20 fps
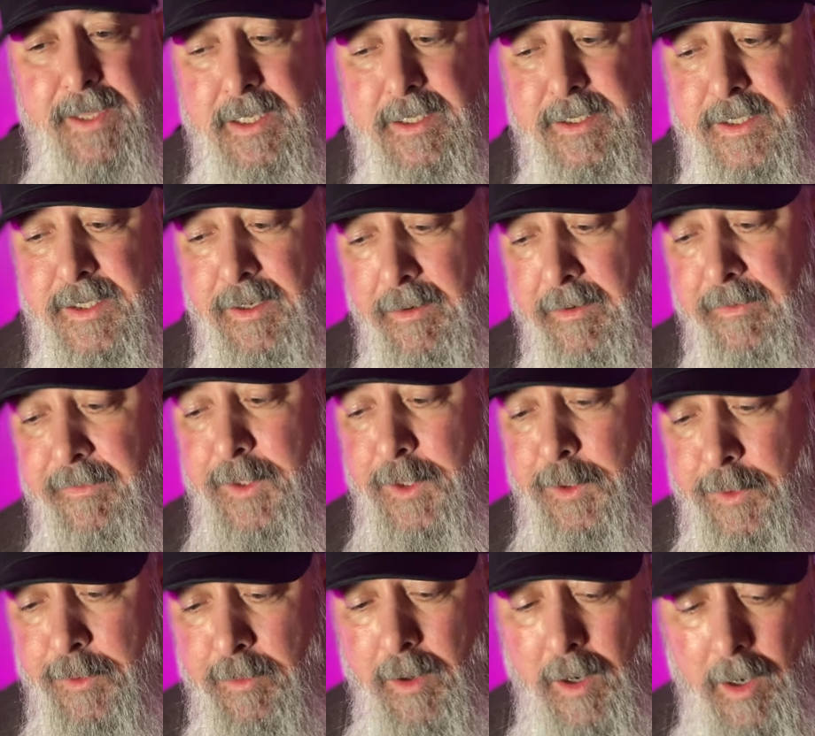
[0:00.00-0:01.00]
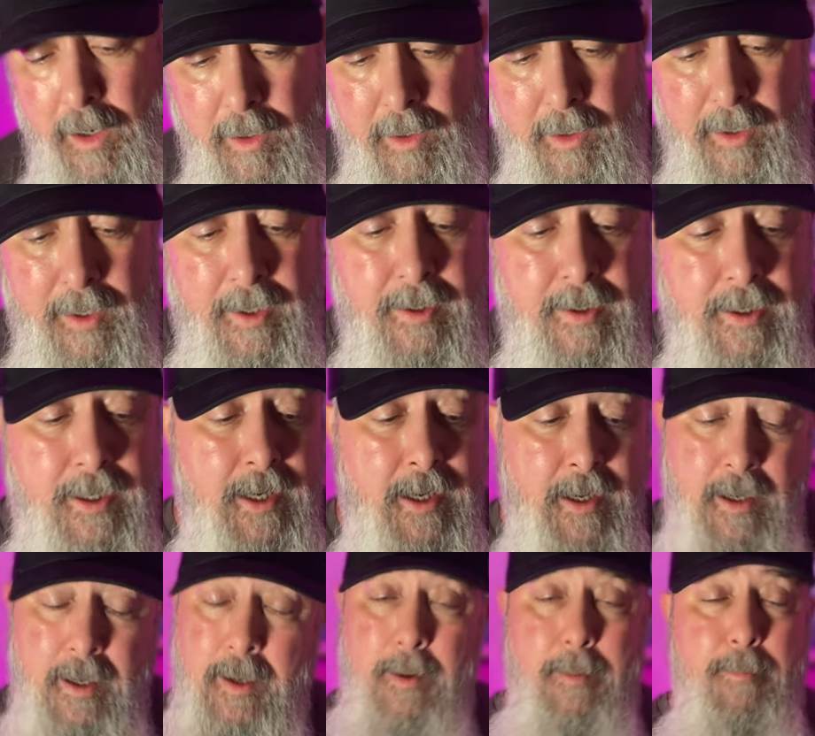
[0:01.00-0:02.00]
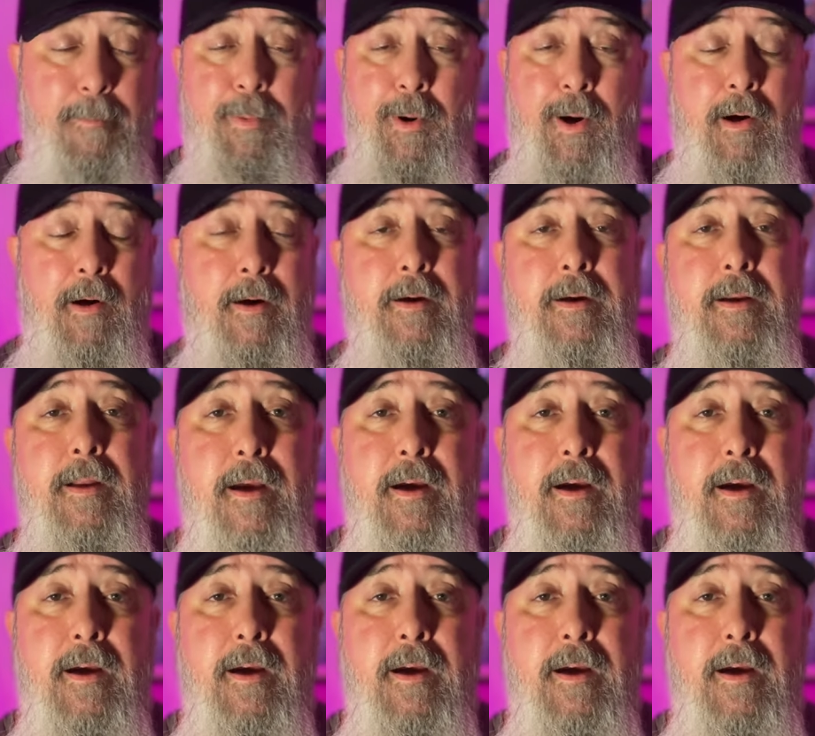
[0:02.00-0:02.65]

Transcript: And so if you are part